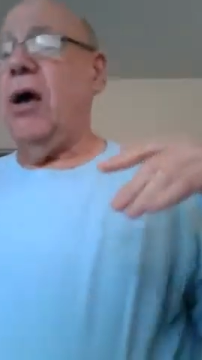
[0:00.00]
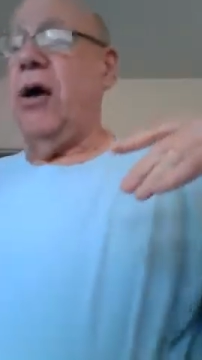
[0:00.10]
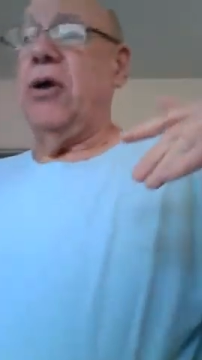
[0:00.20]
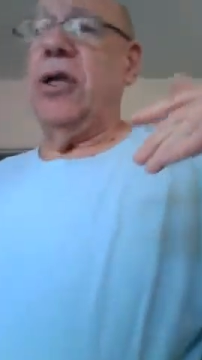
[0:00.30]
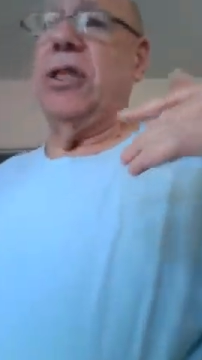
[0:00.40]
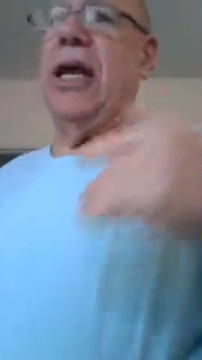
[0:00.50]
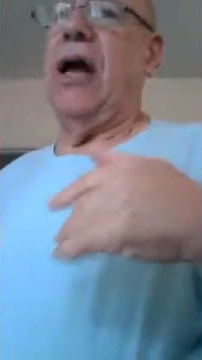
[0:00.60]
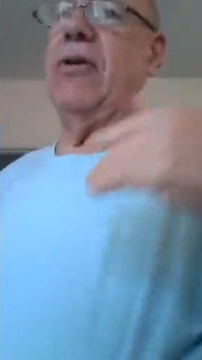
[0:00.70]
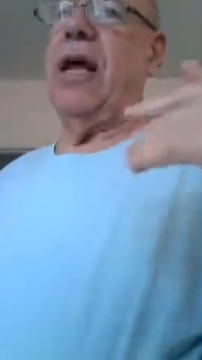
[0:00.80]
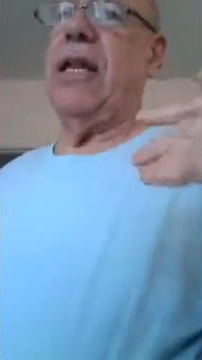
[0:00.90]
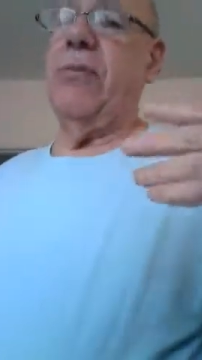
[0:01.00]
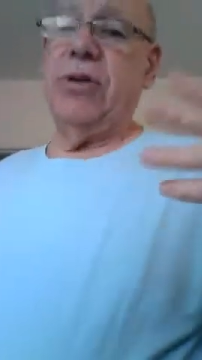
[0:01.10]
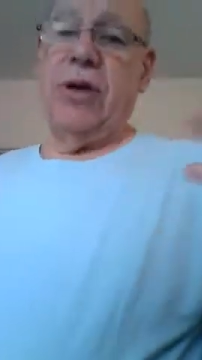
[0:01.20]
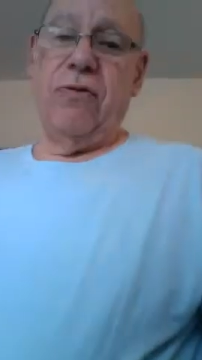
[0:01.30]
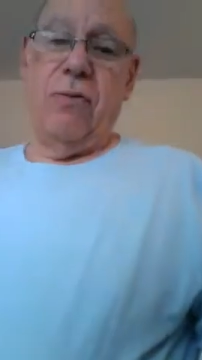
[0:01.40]
You can get out
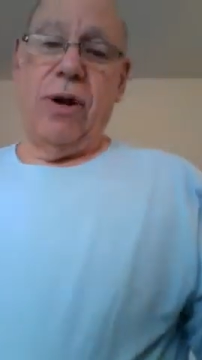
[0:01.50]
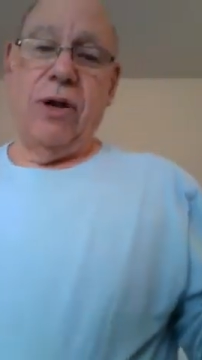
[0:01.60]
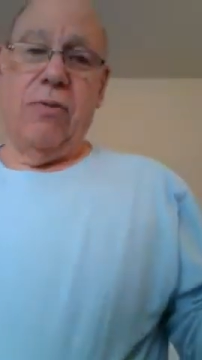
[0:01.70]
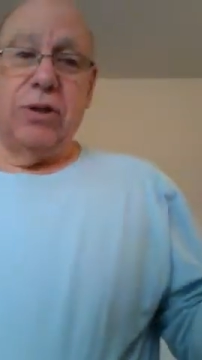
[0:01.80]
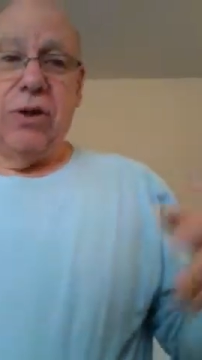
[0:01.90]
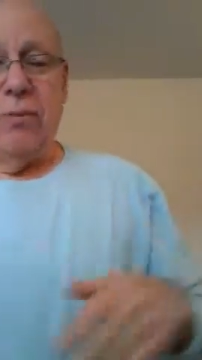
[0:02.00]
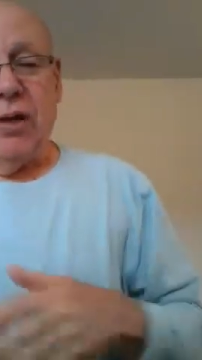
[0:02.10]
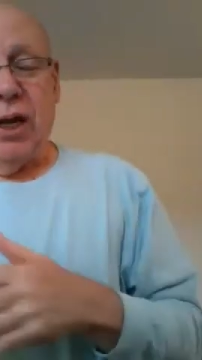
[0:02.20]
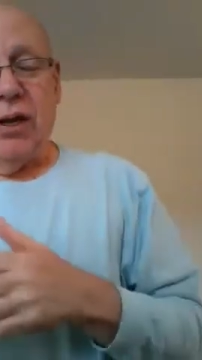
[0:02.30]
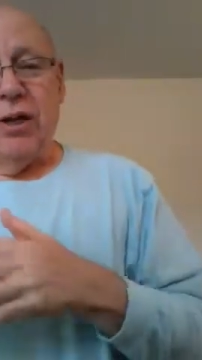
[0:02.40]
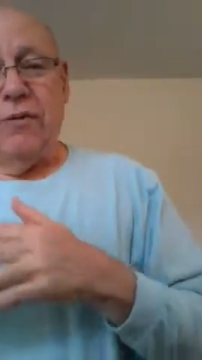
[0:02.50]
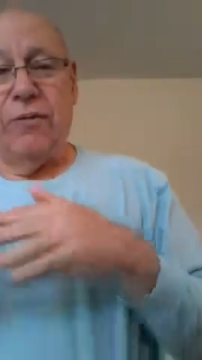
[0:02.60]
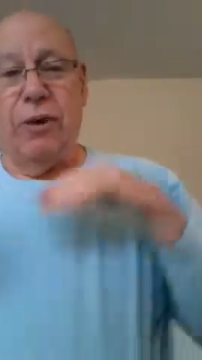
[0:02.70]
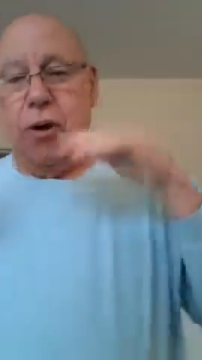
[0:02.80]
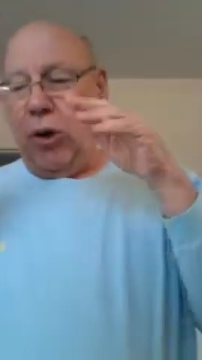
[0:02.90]
90% of your money at one time. You got to leave,
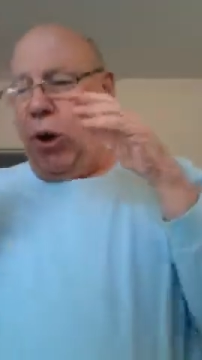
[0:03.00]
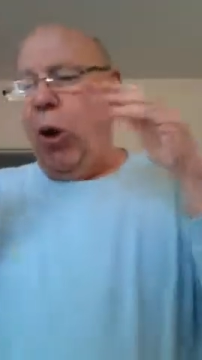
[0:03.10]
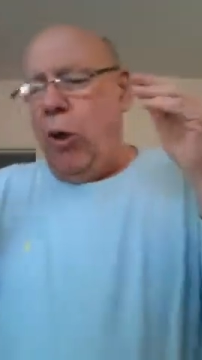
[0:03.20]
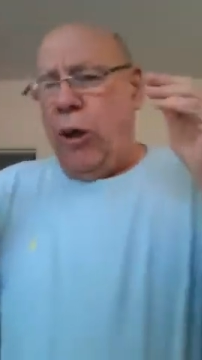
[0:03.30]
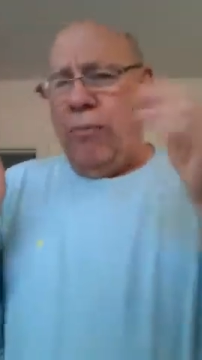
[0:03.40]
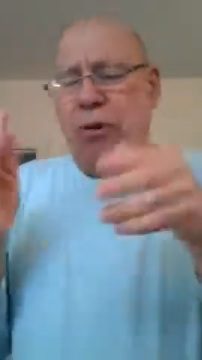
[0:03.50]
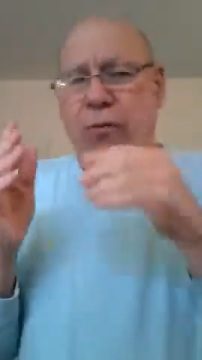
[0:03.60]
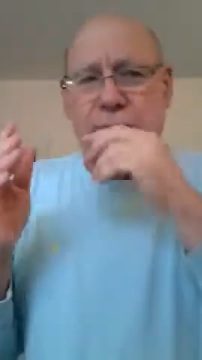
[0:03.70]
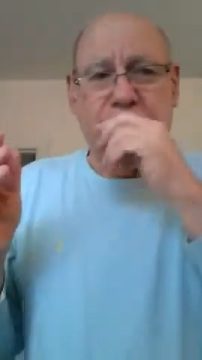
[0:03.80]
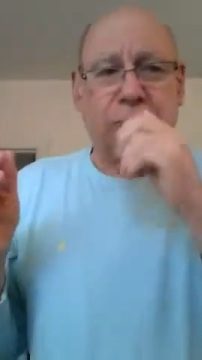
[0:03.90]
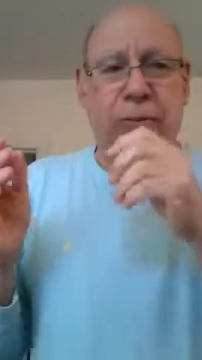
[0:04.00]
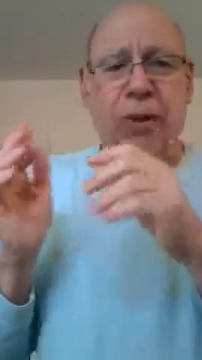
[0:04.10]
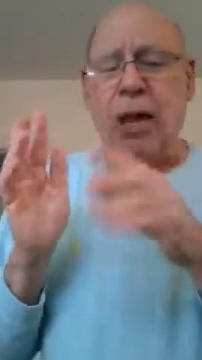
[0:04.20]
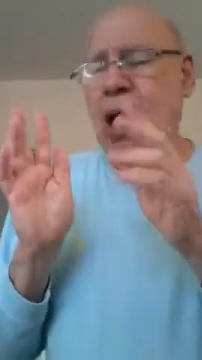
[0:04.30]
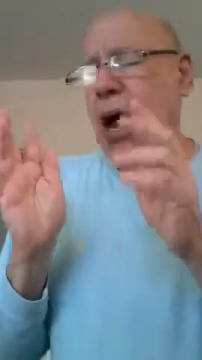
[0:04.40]
excuse me,
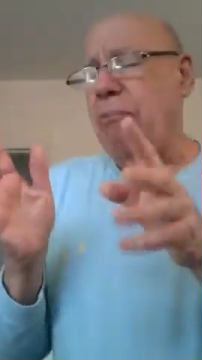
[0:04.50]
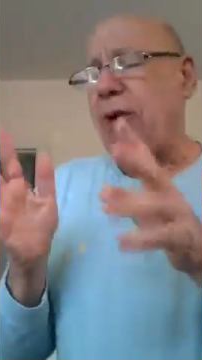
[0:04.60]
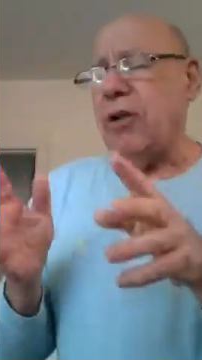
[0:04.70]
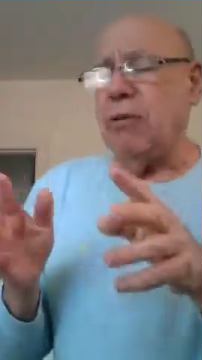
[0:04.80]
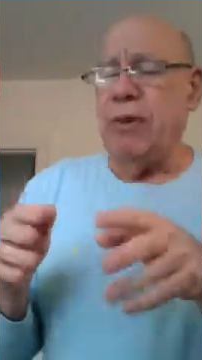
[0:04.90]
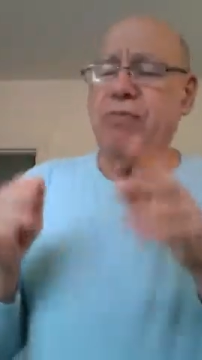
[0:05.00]
approximately